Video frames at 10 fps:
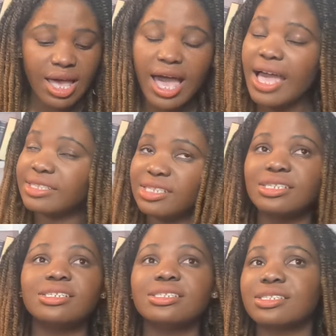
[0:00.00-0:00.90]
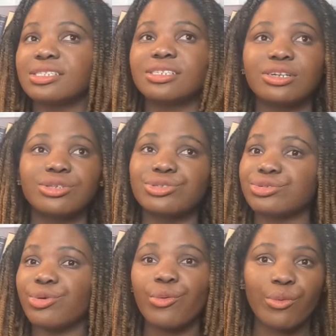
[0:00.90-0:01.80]
I didn't see her to
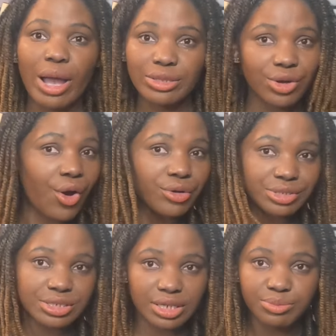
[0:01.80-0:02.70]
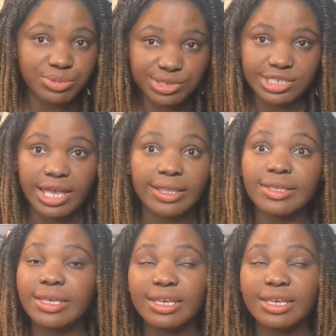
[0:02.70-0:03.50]
go 100%